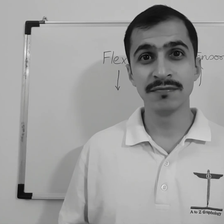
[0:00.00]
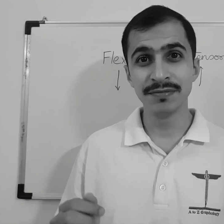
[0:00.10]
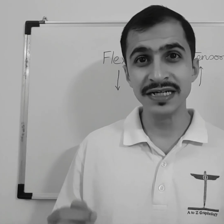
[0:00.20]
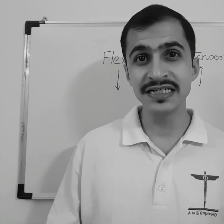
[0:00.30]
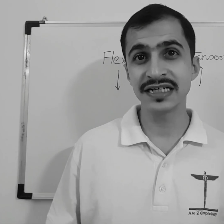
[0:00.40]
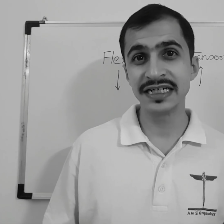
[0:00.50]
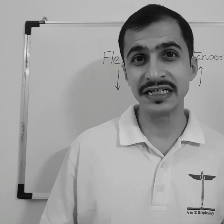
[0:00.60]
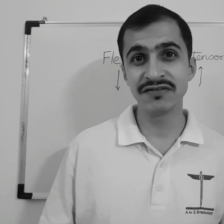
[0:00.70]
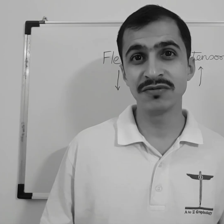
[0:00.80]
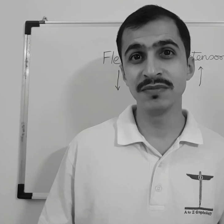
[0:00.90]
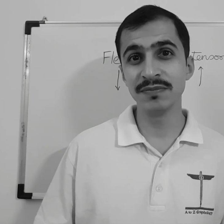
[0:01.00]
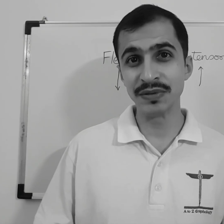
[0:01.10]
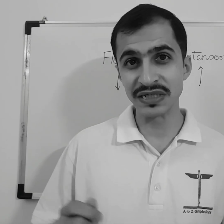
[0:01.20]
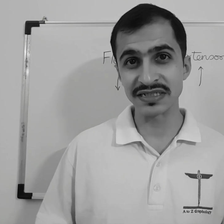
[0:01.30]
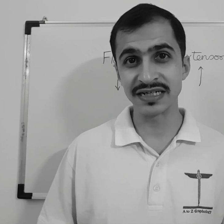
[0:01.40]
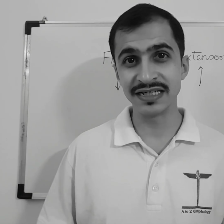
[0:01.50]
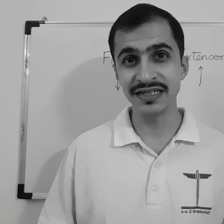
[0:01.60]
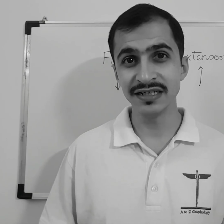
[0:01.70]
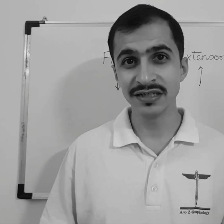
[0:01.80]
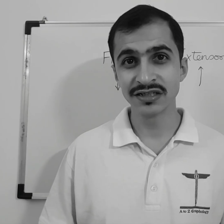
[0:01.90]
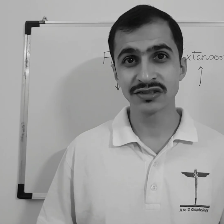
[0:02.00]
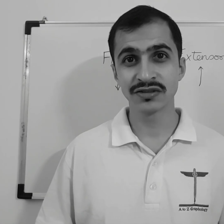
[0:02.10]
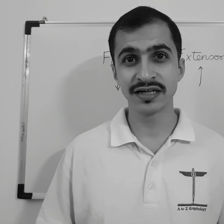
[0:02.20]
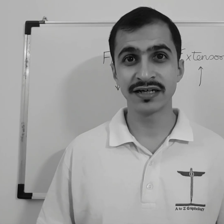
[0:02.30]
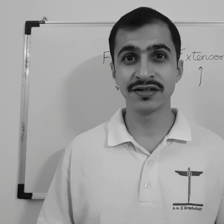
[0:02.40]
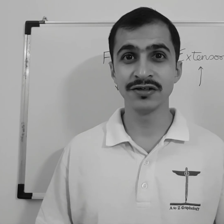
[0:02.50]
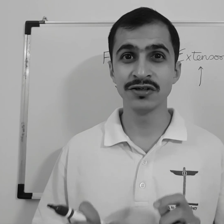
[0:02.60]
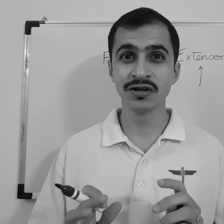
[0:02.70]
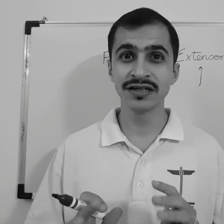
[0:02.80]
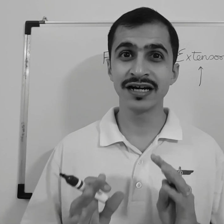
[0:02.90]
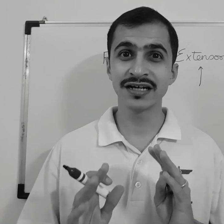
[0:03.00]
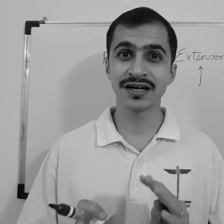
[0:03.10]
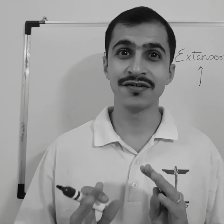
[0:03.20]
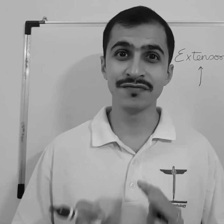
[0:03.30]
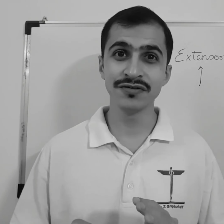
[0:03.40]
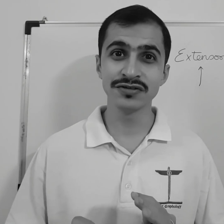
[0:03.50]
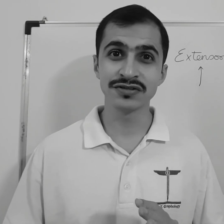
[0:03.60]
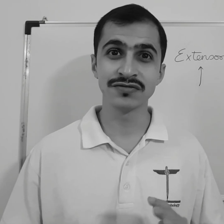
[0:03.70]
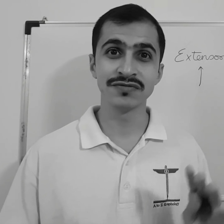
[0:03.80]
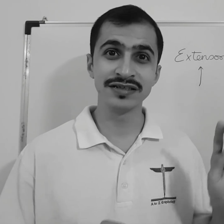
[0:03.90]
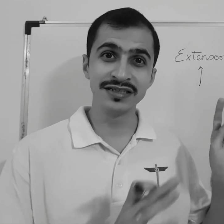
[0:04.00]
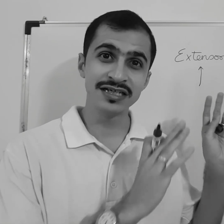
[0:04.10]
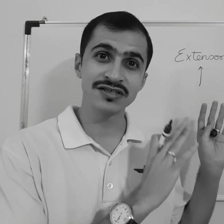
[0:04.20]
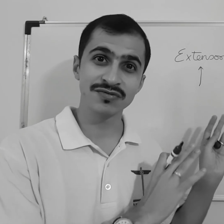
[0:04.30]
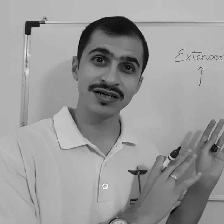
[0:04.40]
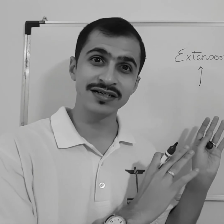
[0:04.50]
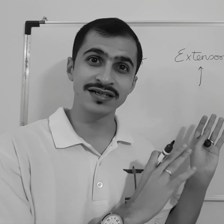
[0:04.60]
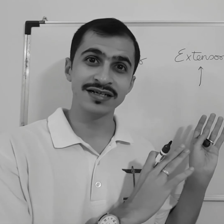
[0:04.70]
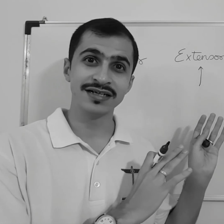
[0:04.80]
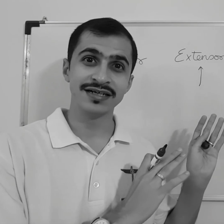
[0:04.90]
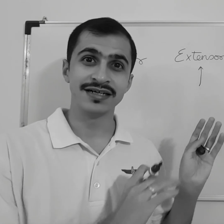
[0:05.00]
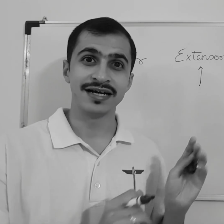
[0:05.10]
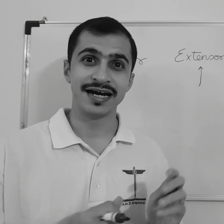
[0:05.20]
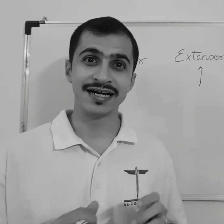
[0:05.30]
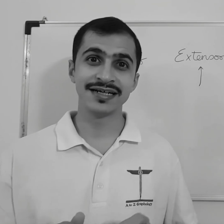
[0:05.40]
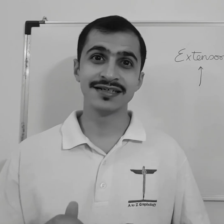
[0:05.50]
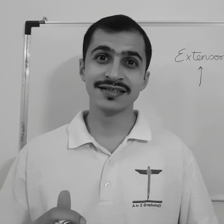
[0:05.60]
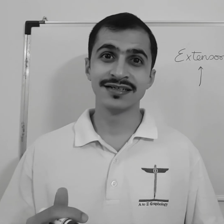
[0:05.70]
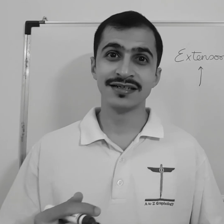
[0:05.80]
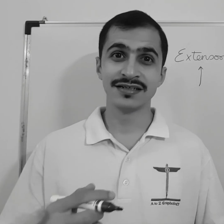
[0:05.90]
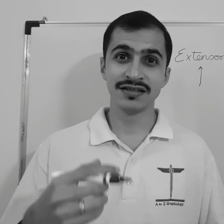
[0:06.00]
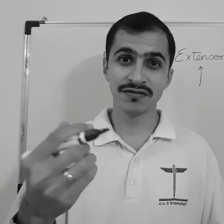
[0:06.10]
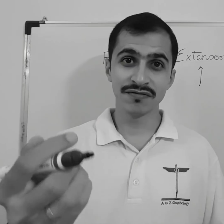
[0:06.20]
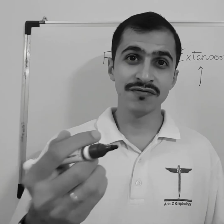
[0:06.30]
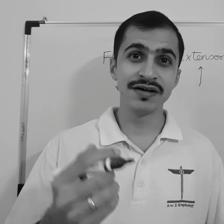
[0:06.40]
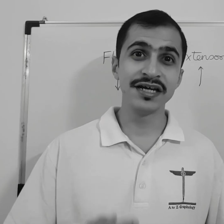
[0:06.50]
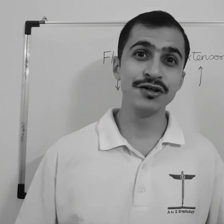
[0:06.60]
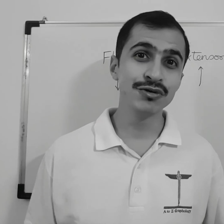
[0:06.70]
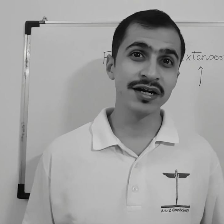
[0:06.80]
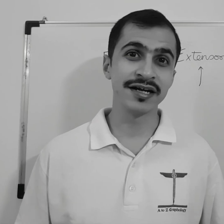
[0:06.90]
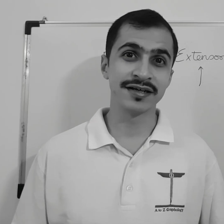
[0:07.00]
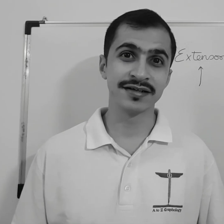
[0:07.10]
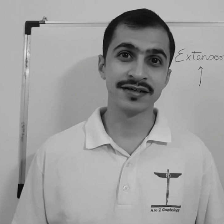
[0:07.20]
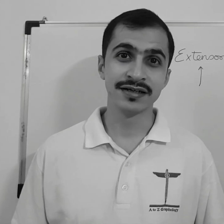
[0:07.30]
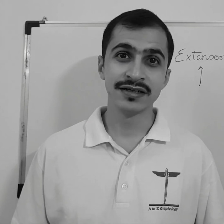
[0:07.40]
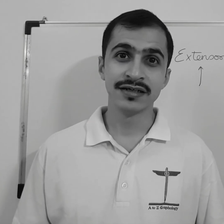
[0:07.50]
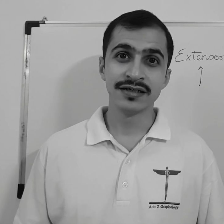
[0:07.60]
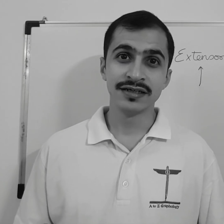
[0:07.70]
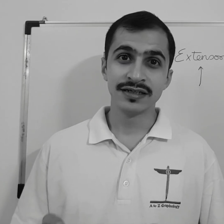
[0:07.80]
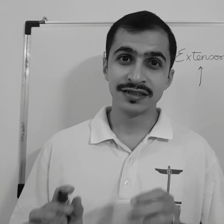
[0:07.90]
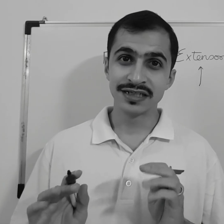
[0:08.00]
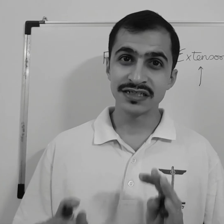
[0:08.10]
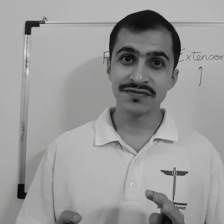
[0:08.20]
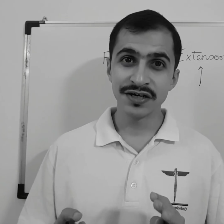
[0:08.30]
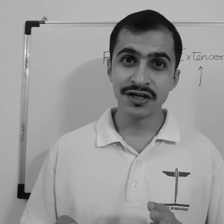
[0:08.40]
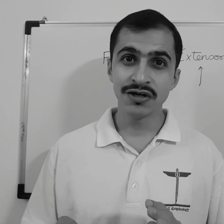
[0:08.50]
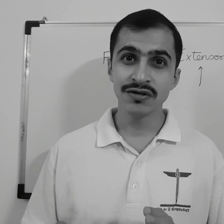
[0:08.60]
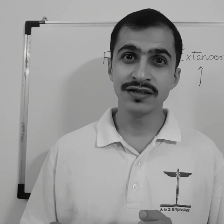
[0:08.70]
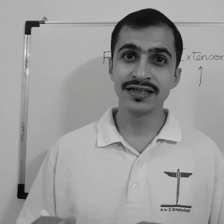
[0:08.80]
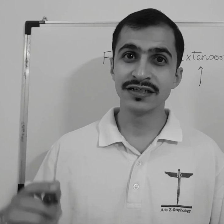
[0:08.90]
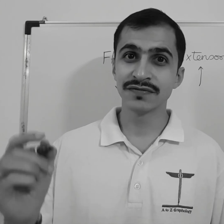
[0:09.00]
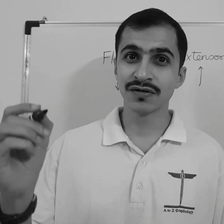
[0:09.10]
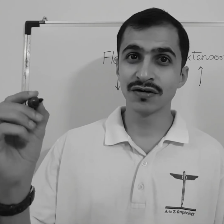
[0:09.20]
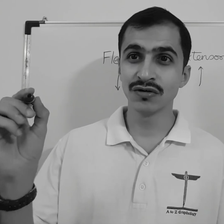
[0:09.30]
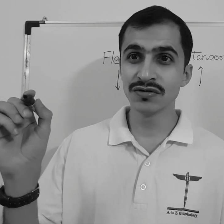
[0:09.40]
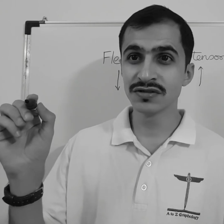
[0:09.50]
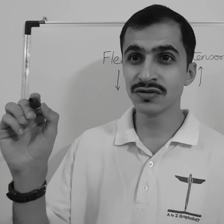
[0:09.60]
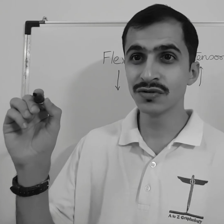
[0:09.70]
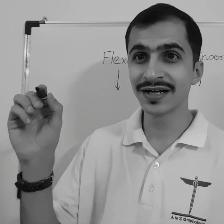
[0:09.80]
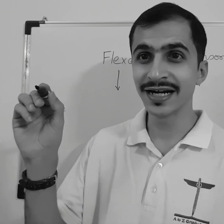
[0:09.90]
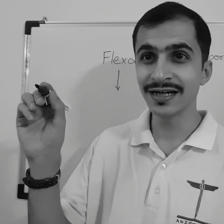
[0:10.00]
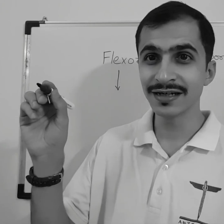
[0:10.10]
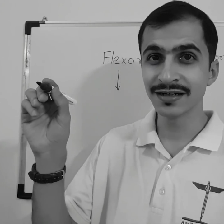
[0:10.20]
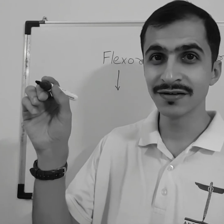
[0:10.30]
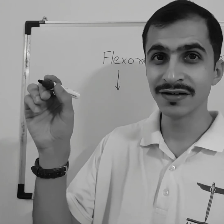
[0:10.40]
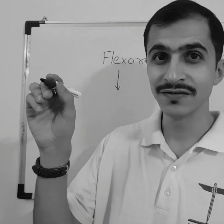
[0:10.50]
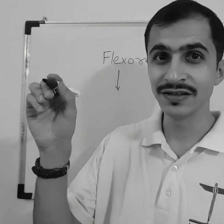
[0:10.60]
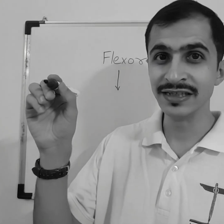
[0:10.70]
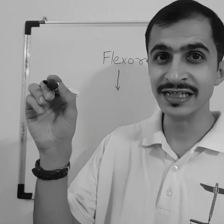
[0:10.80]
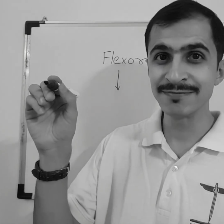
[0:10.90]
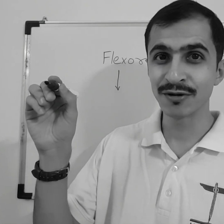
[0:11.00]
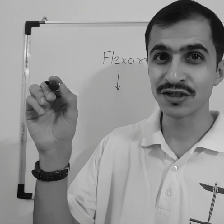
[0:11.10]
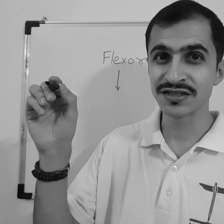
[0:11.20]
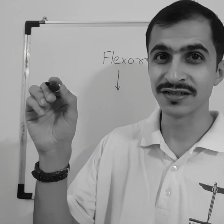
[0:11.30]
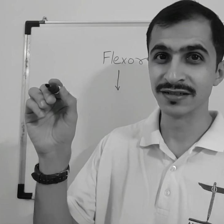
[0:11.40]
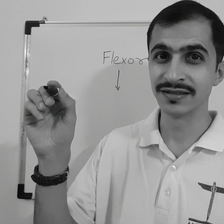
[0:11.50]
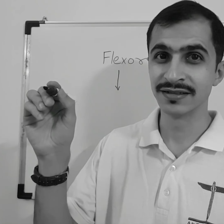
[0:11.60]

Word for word: Please connect with me personally so that you don't get confused with this one and the way you write. This video is for those who write with this posture.